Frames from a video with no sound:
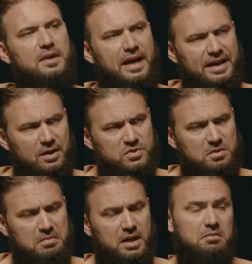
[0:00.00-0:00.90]
I
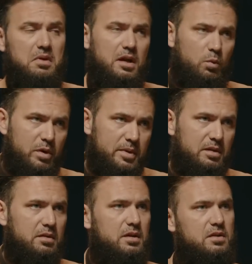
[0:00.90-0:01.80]
counsel men and
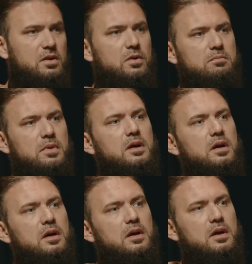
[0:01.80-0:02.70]
women in the ummah,
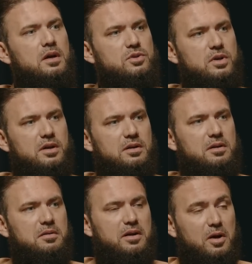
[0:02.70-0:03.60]
try to
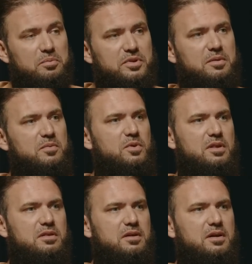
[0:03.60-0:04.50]
help them
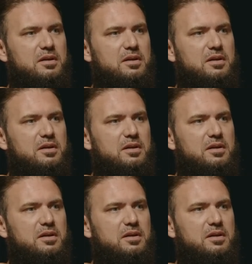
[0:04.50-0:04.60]
with